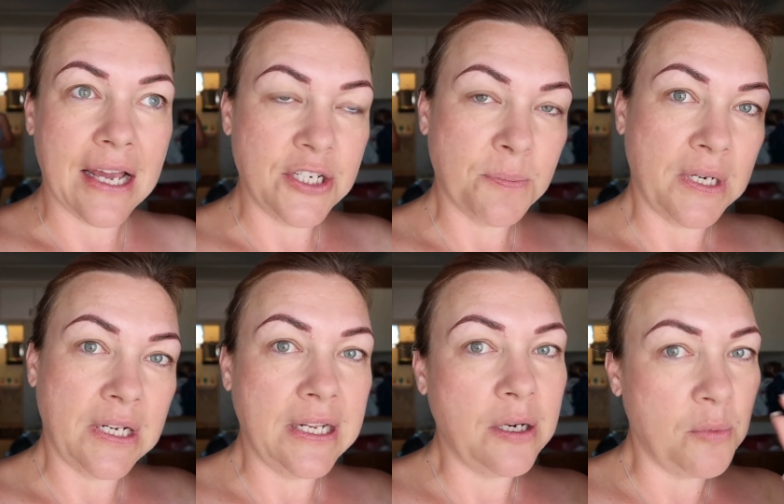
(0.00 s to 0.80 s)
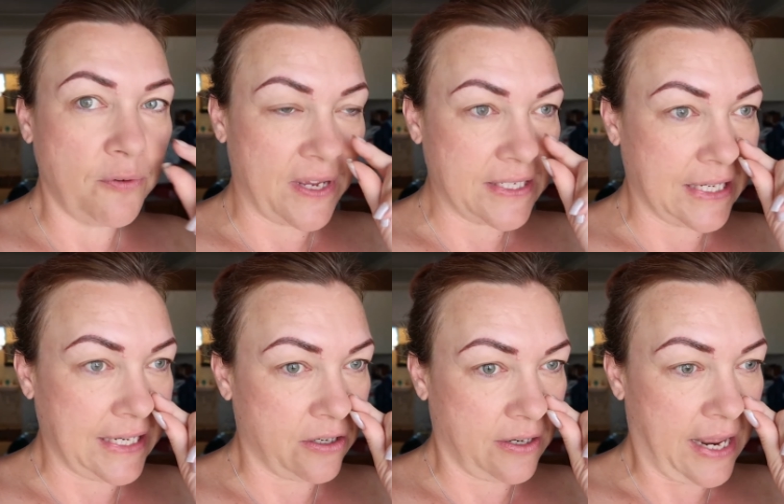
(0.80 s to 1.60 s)
I just put a little more
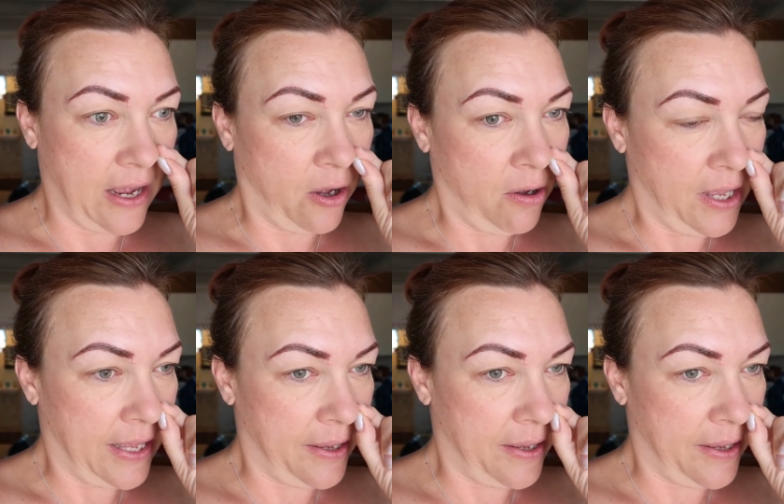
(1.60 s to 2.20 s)
Vaseline on now